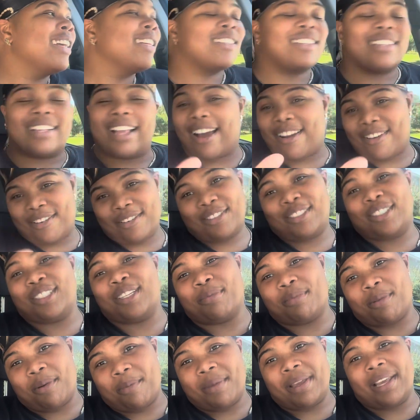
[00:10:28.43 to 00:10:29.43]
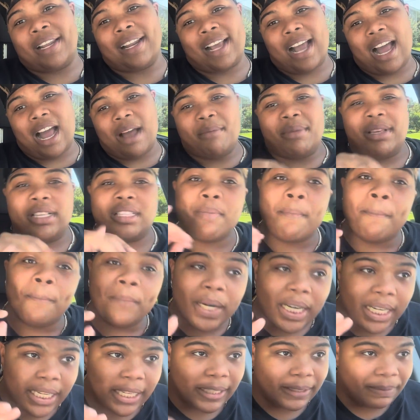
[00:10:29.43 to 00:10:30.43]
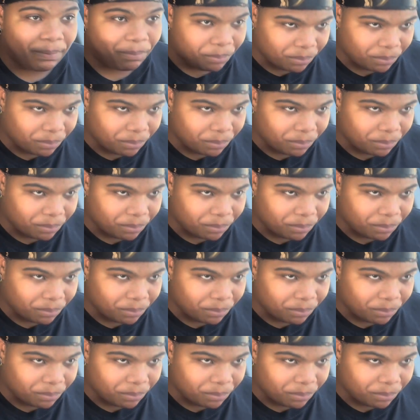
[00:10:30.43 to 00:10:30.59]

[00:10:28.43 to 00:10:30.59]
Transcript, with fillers: so y'all don't jump on me in the comments. But